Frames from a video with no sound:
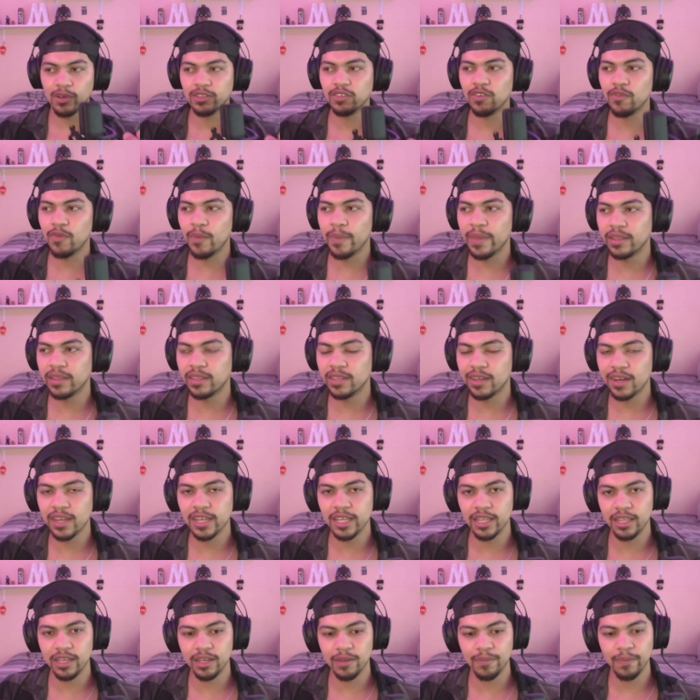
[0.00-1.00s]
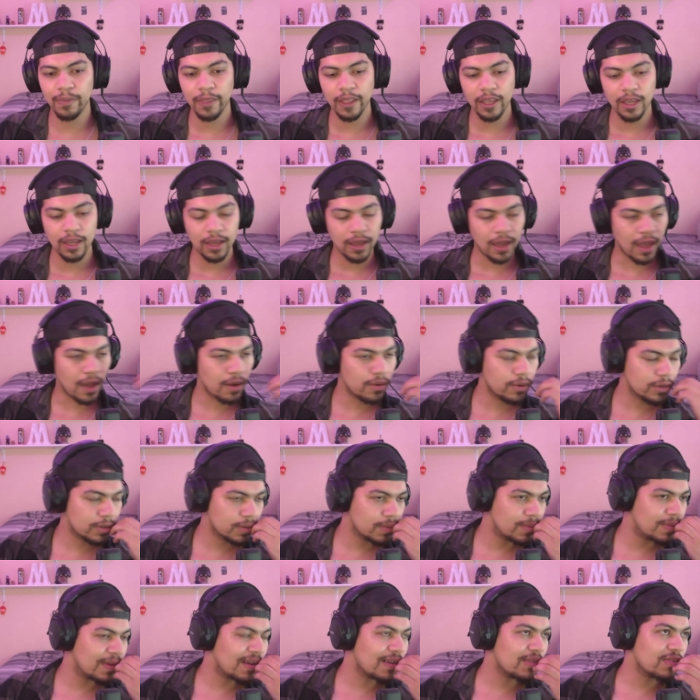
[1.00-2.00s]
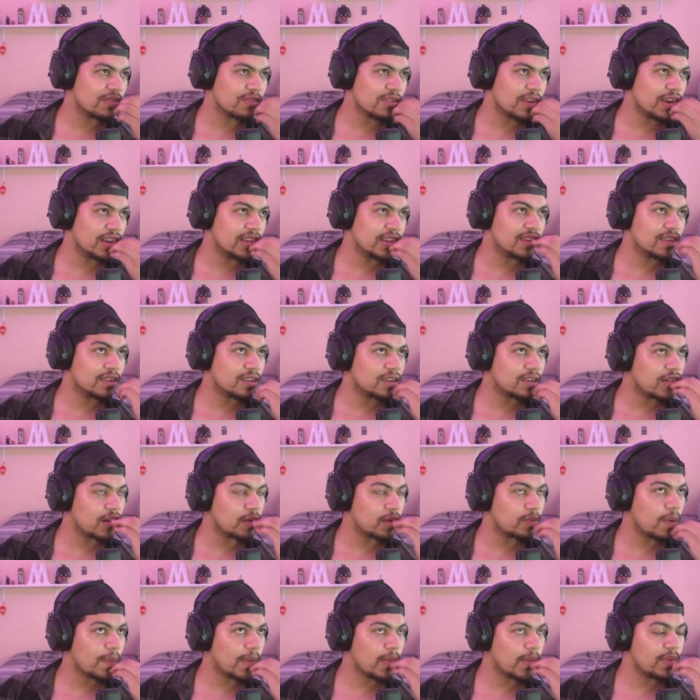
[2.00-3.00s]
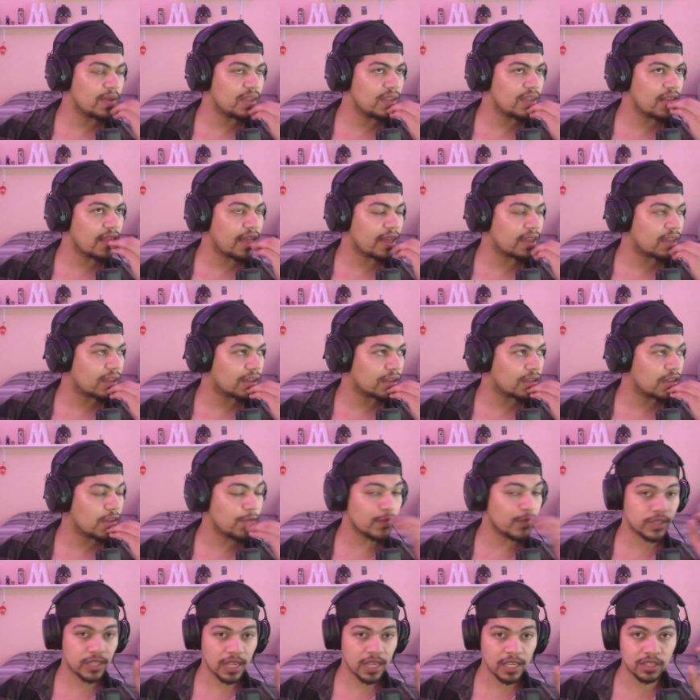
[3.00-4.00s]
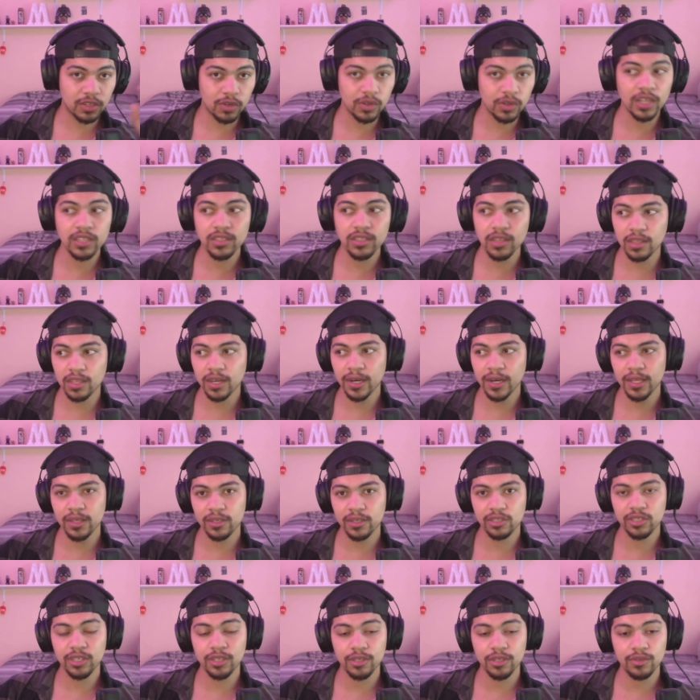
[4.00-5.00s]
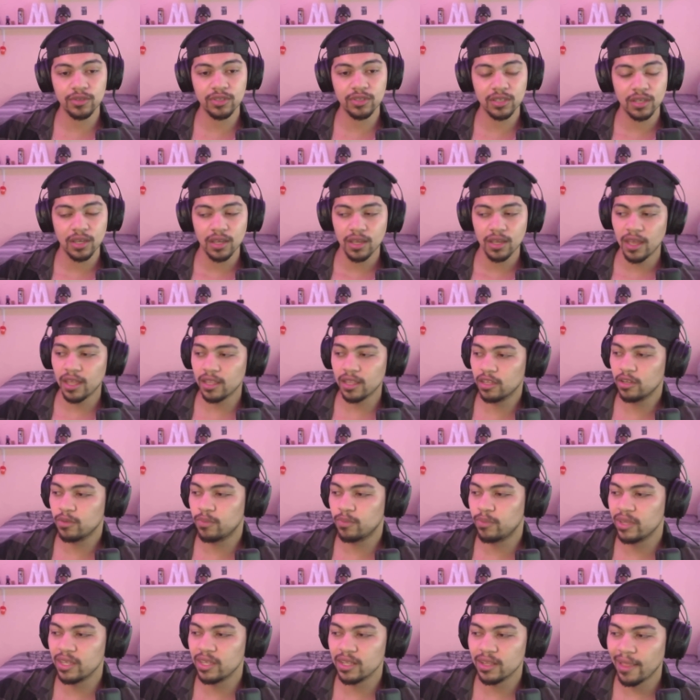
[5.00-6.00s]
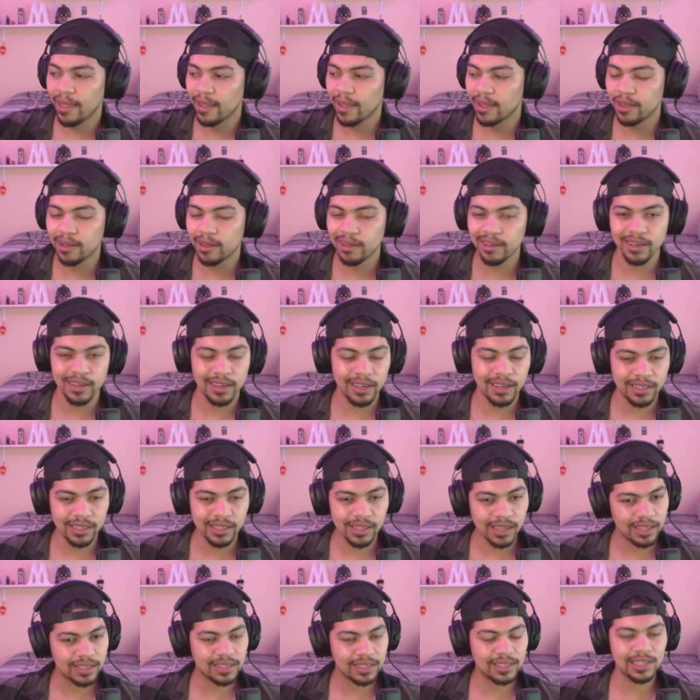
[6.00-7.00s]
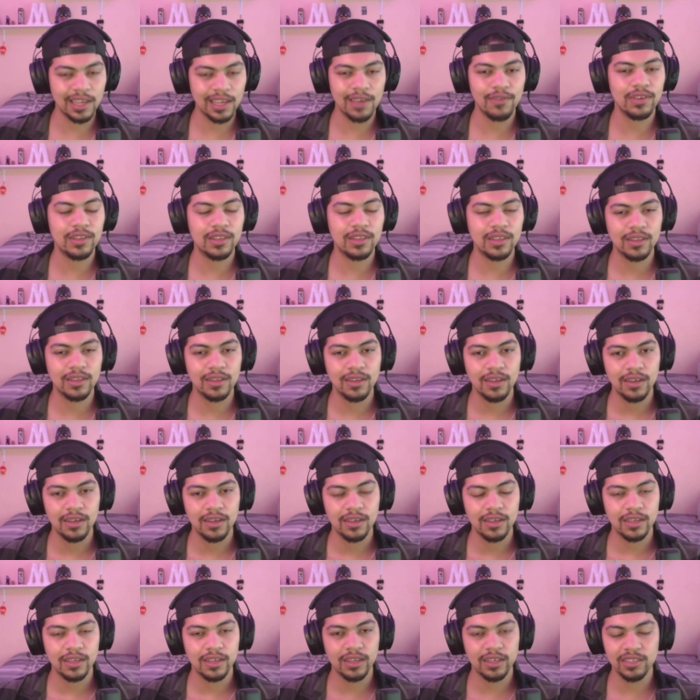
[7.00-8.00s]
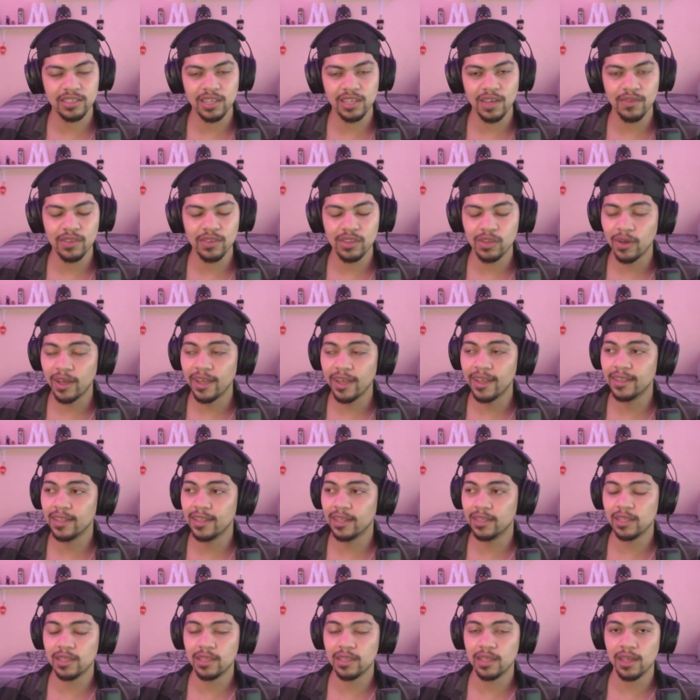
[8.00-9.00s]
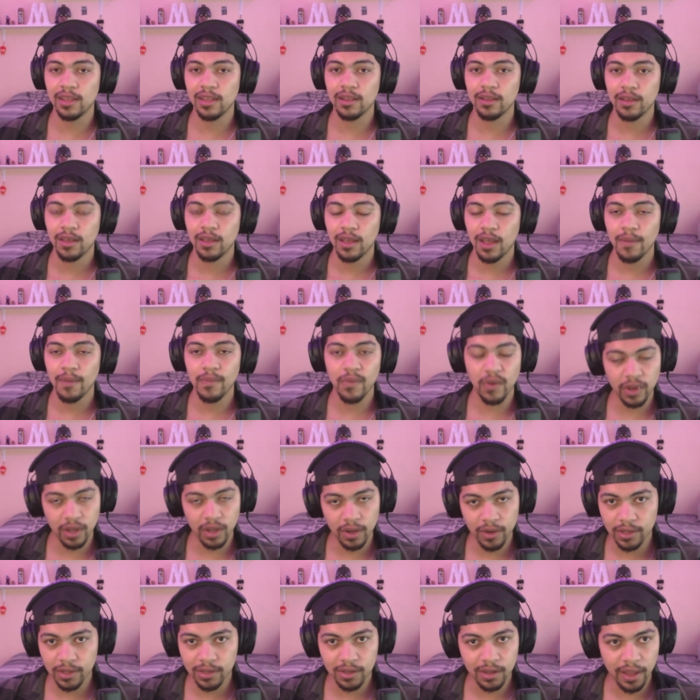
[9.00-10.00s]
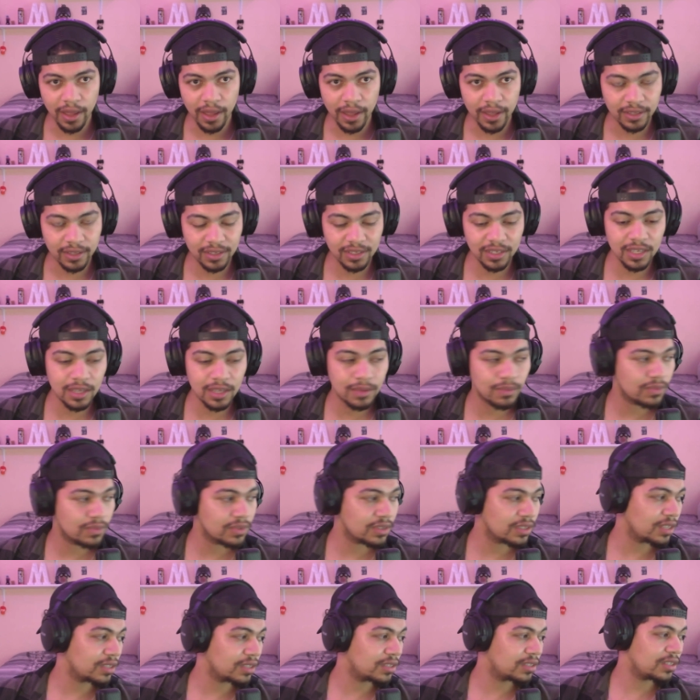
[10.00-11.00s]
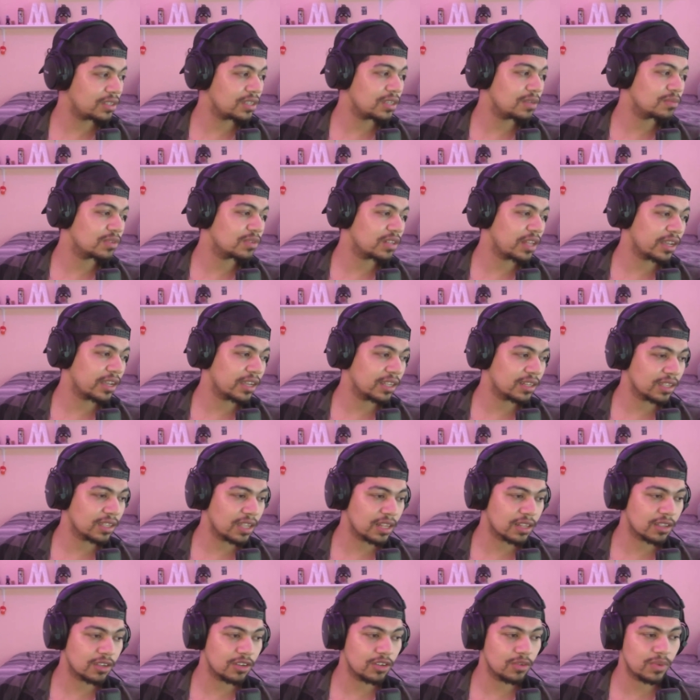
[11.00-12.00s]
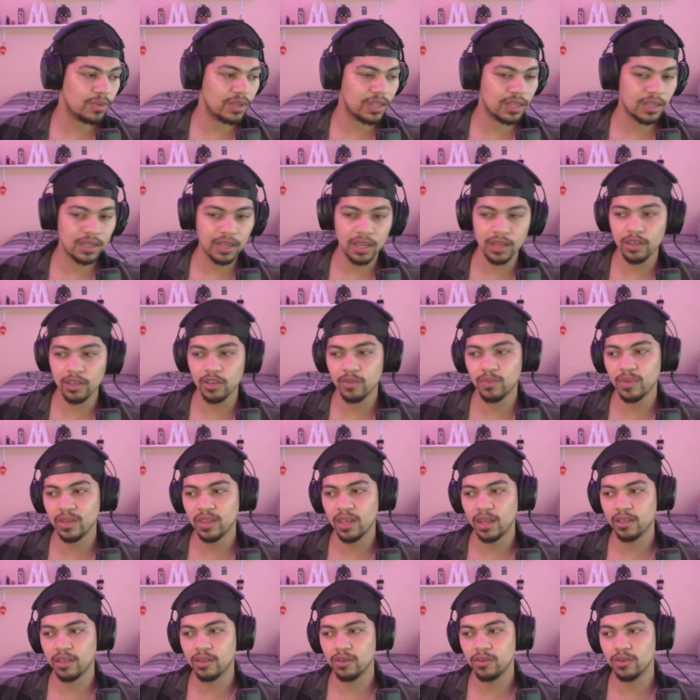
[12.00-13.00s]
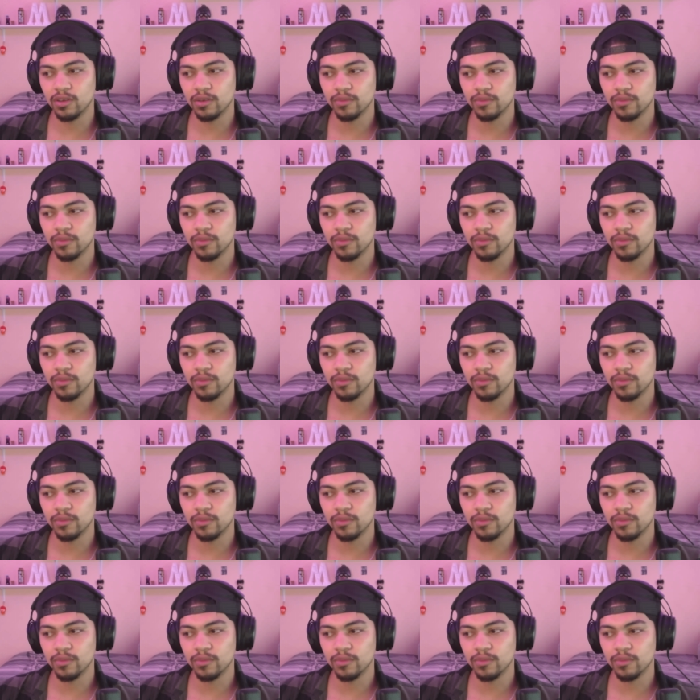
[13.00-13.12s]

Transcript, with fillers: from that trailer, I would rate it, it'd probably be like, if it's as good as the trailer shows, it could be like a 7 to 8 out of 10. I'm not going to lie. It seems like it could be that good.